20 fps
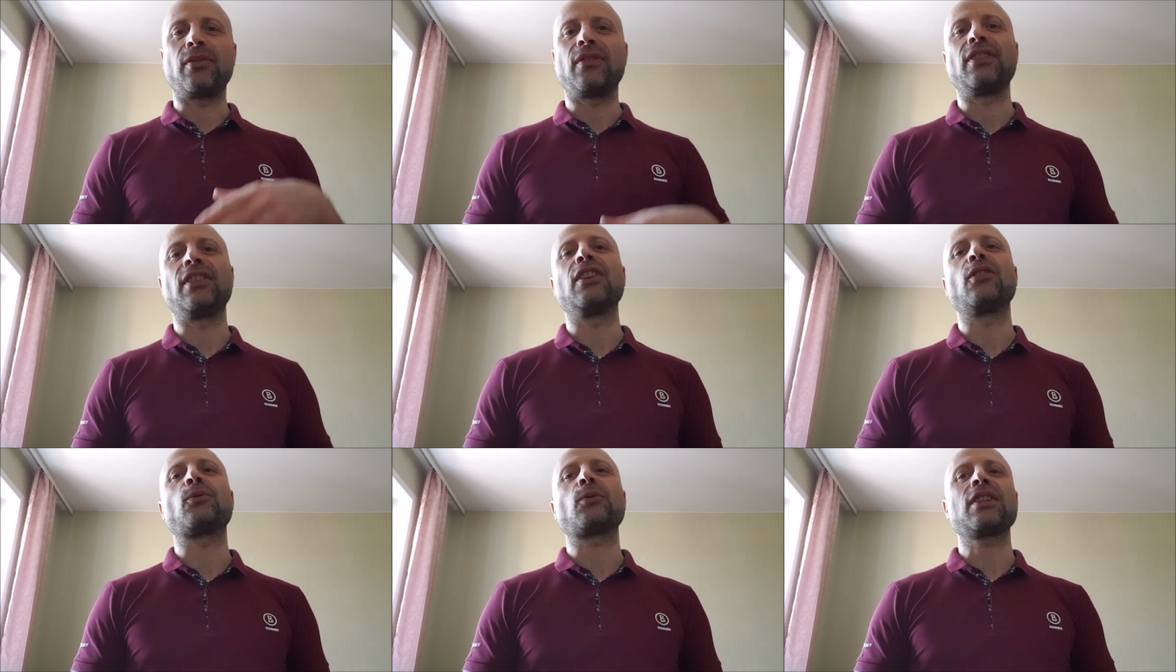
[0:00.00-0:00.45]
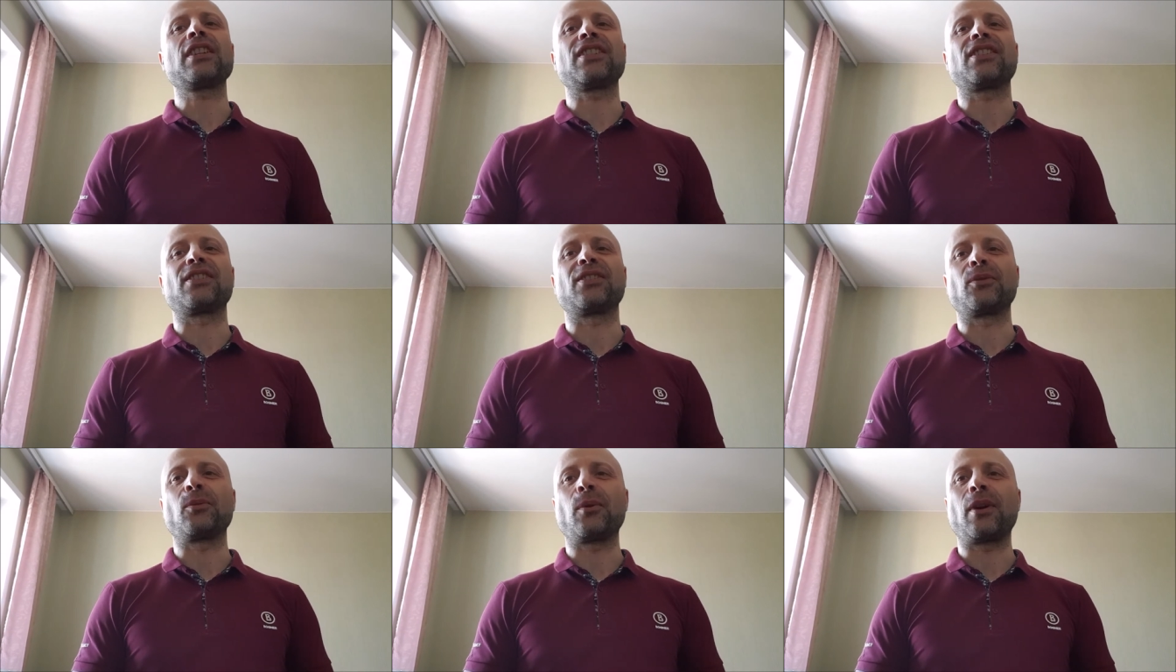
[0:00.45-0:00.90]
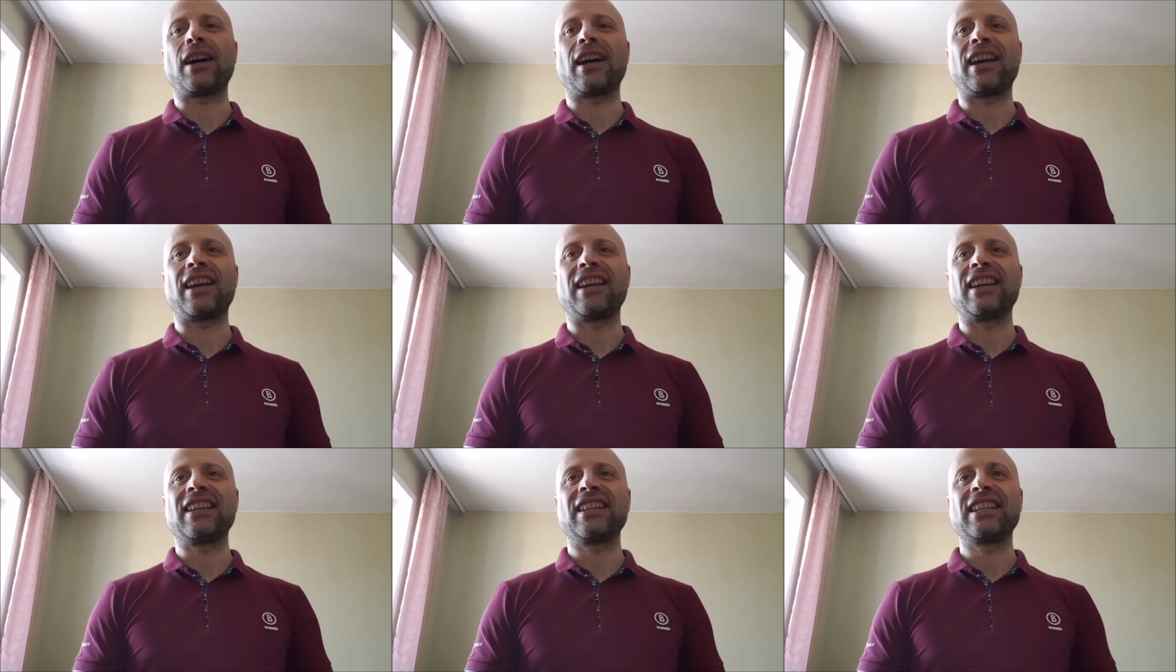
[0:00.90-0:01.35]
the reason
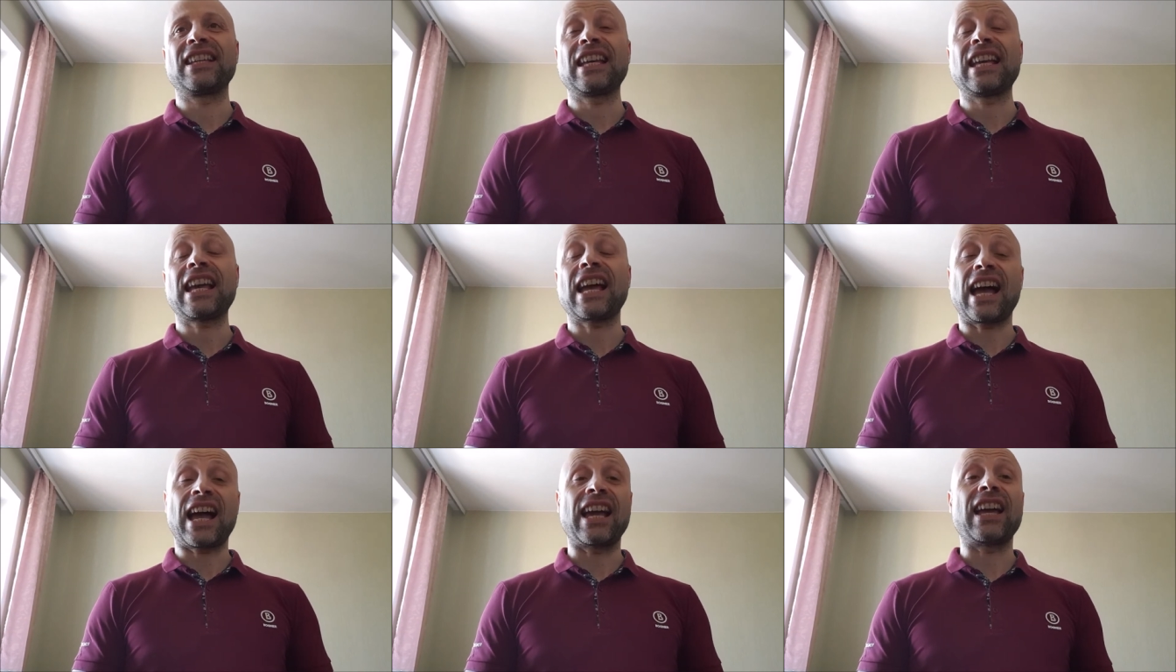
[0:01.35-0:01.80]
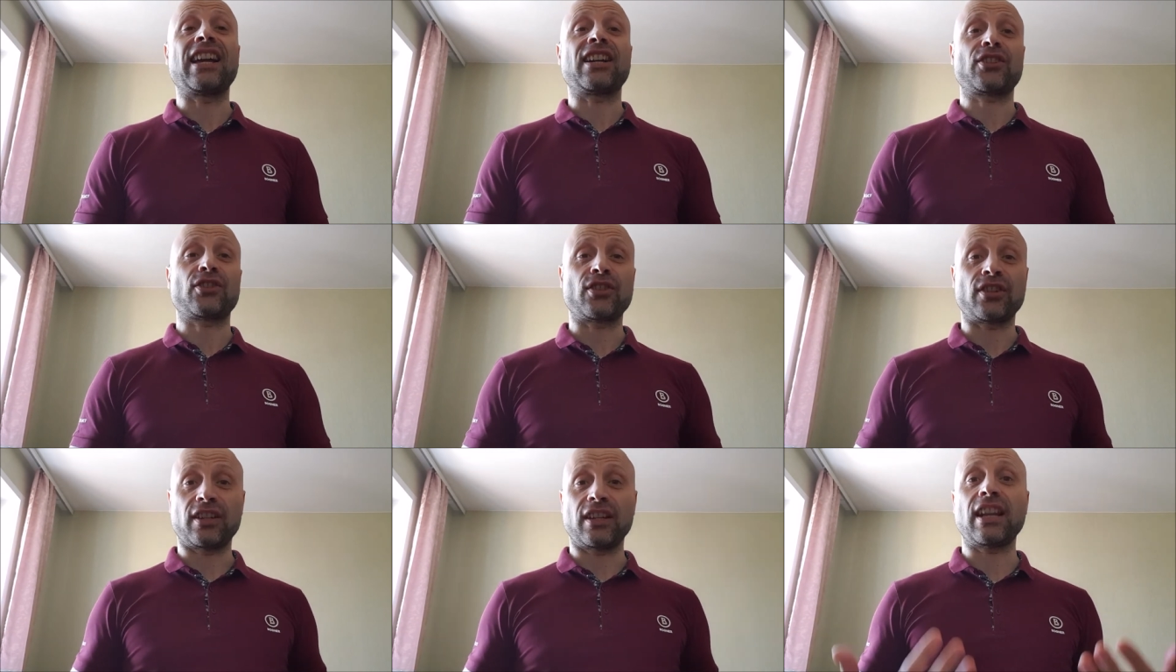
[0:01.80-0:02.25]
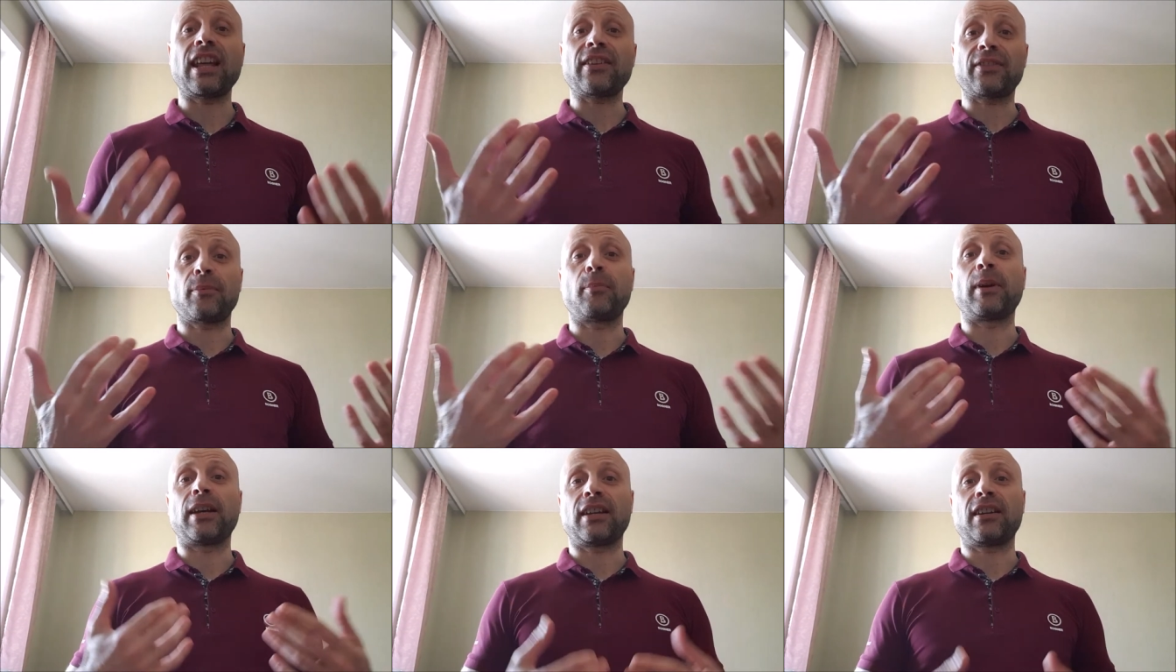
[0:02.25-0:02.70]
why I actually
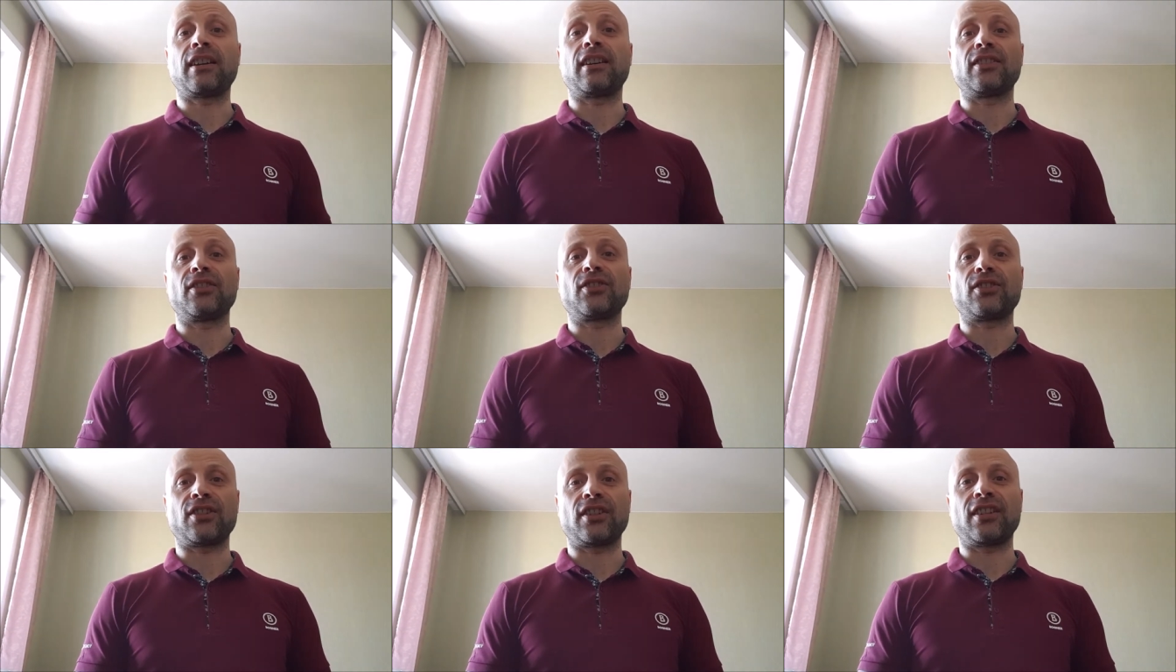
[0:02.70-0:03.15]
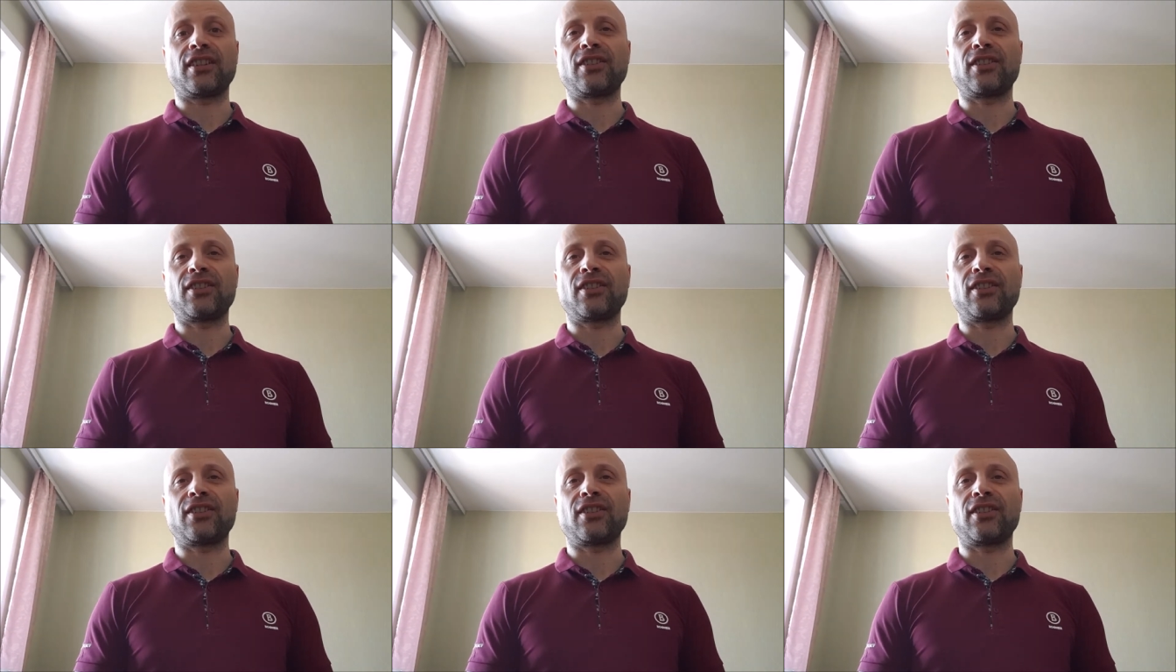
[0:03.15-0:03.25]
left my country.